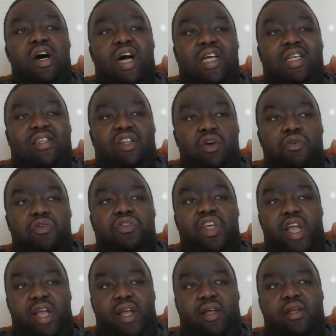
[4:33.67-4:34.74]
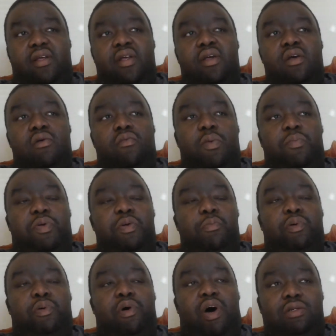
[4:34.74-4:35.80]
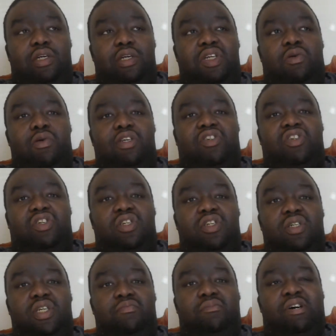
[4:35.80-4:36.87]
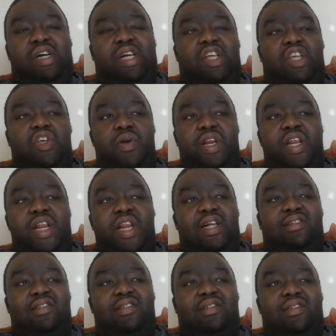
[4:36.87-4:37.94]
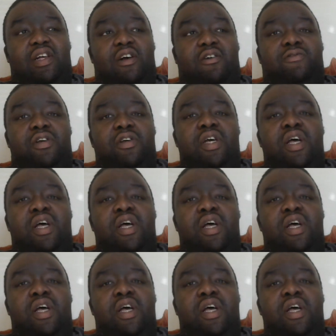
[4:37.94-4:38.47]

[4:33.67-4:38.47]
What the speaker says: I still think when people ask me the question in my Q&As and stuff,